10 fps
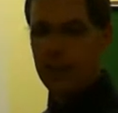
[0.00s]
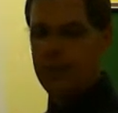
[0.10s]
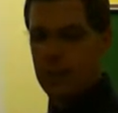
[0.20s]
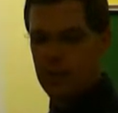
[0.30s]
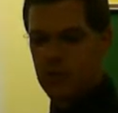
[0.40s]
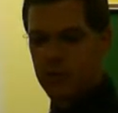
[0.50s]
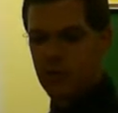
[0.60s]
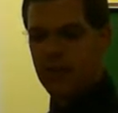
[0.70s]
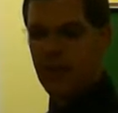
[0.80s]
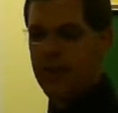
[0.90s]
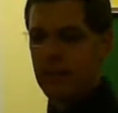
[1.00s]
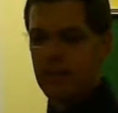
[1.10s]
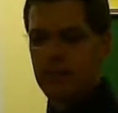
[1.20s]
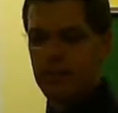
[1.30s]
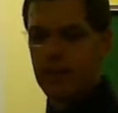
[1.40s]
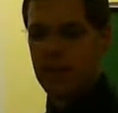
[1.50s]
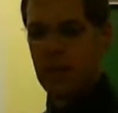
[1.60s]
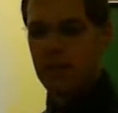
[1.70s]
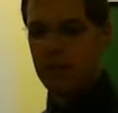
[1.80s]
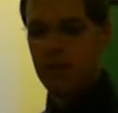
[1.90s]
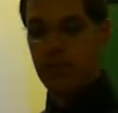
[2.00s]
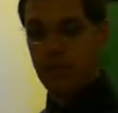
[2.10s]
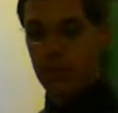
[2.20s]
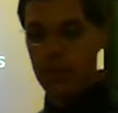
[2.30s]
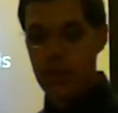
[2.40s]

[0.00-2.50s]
and potential provider before